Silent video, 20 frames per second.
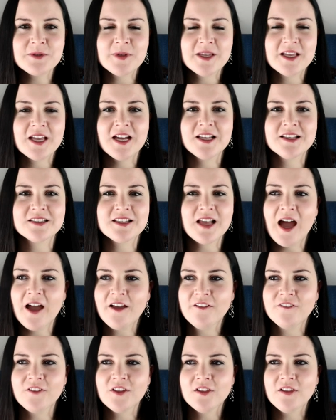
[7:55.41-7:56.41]
because I
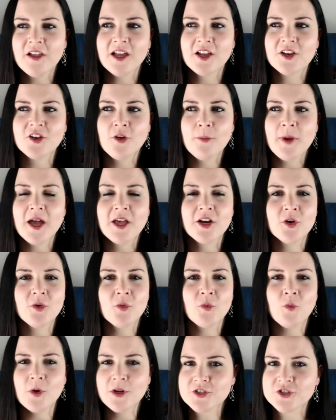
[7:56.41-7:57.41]
feel like no matter
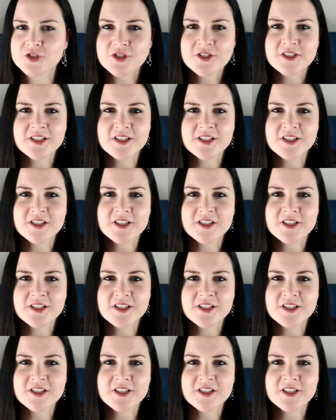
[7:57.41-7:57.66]
what your